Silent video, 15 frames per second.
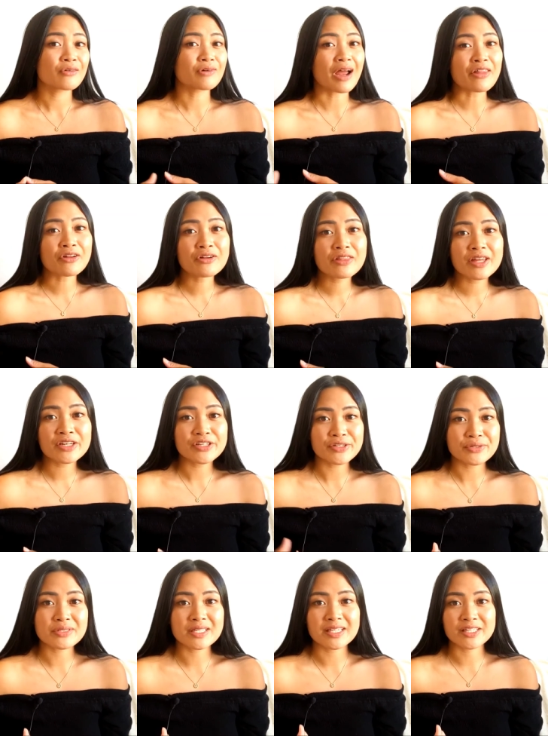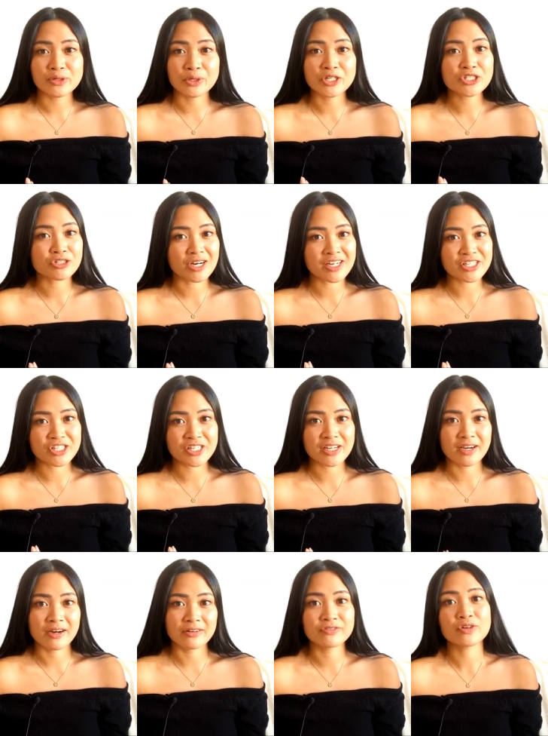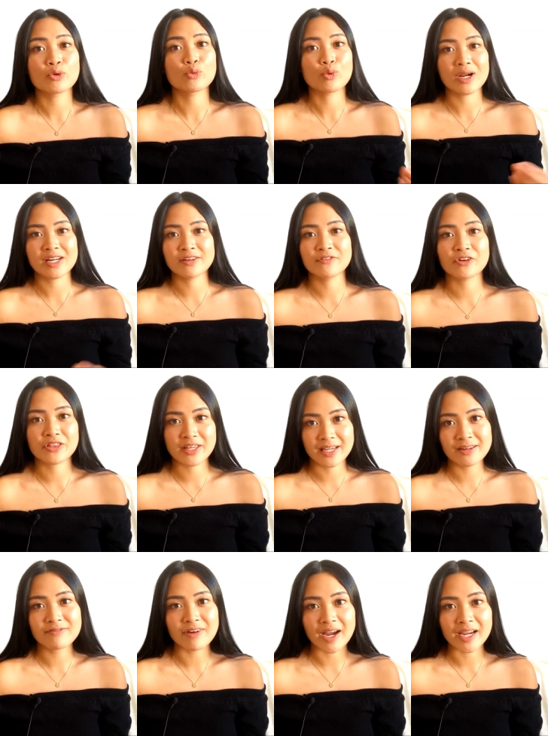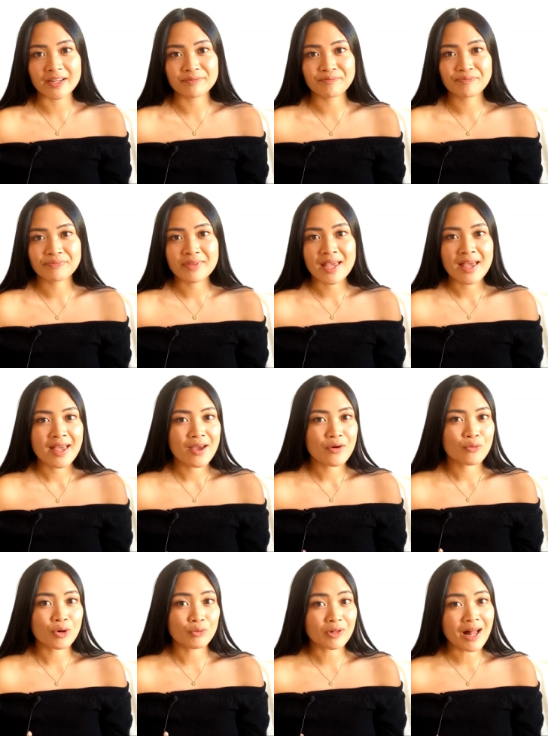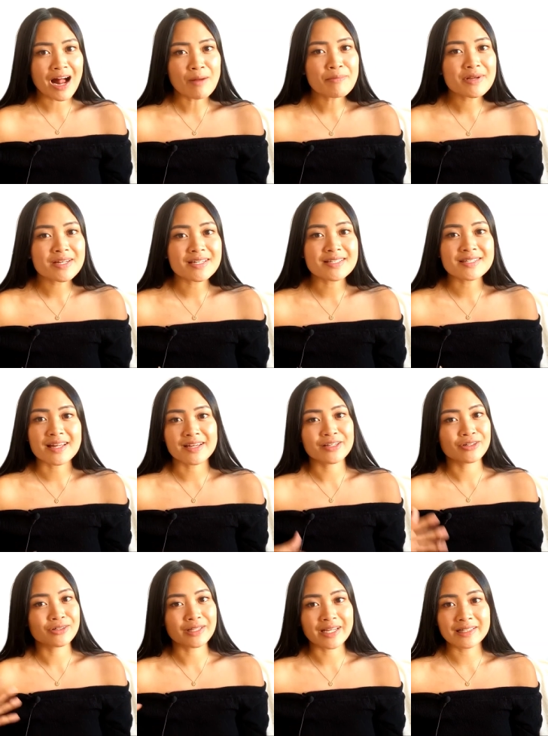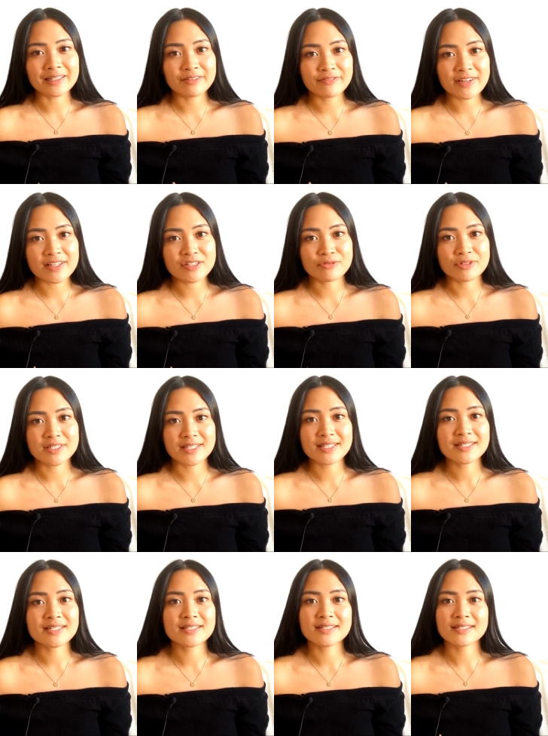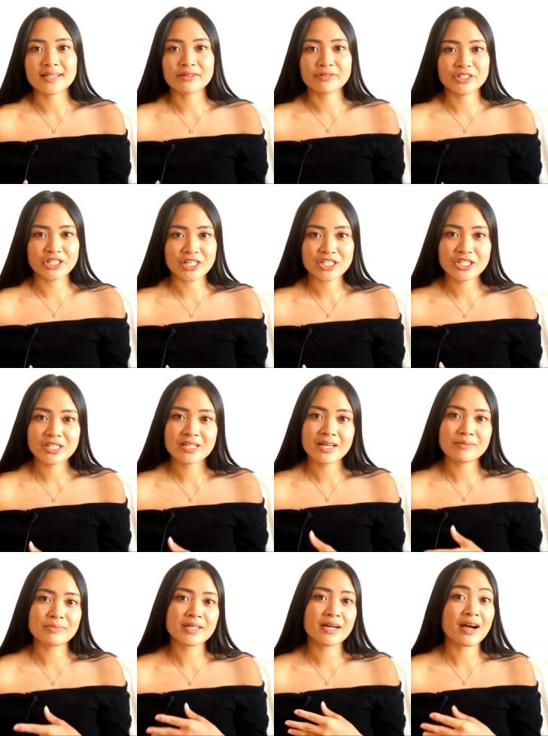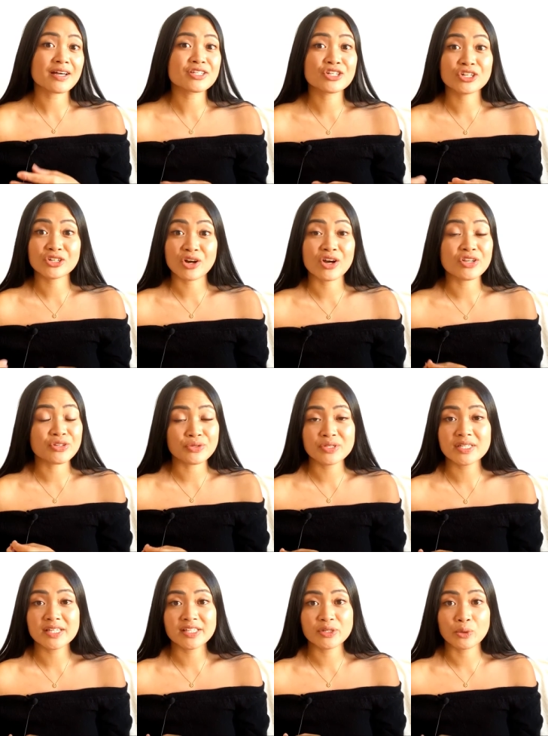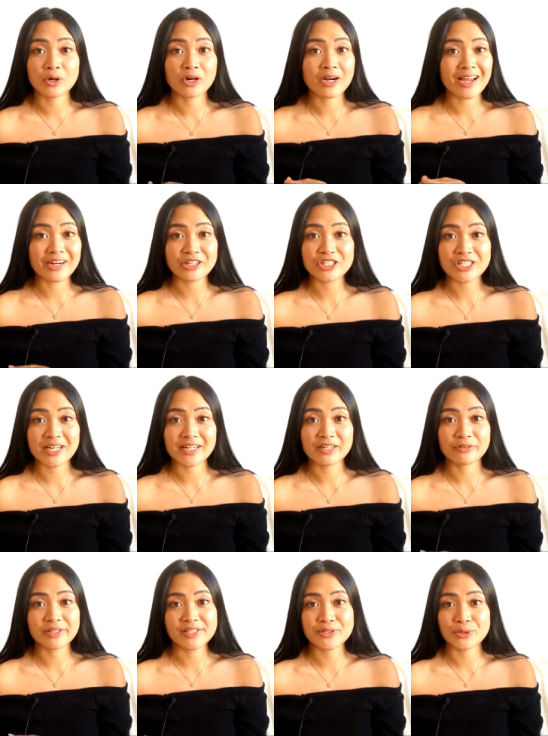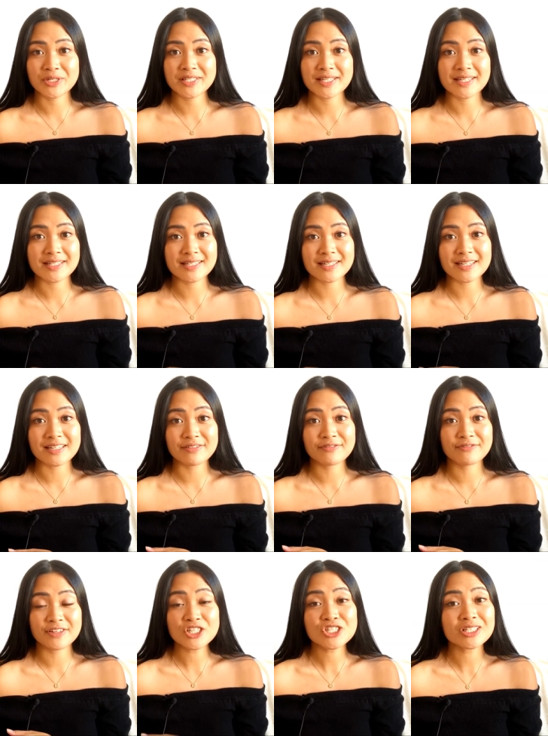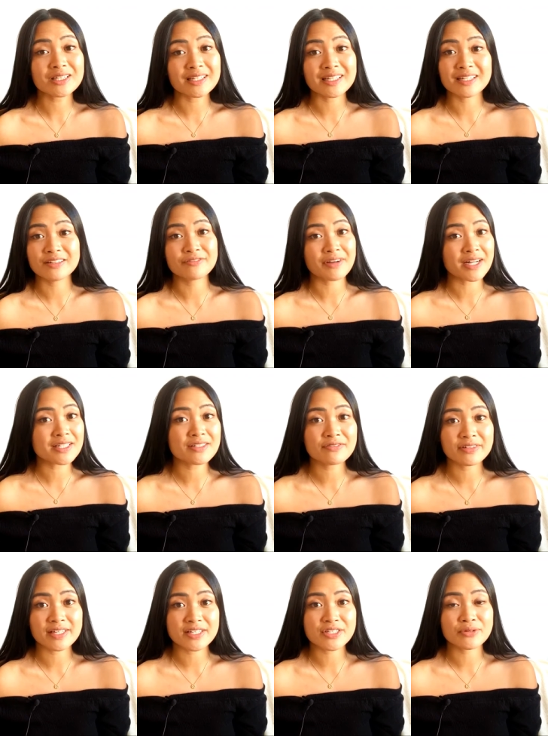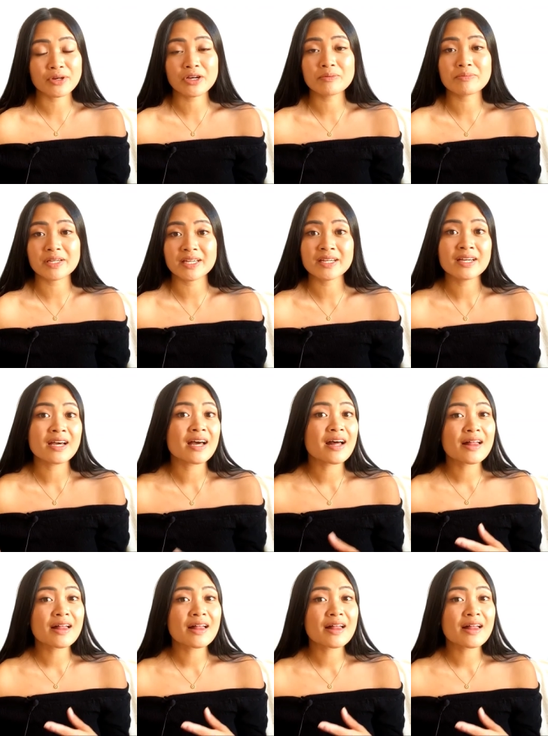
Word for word: rather than using your strategy of waiting for the invite. What will happen is that you'll likely face resistance and rejection, and because you're not using your energetic resources efficiently and effectively as you could be,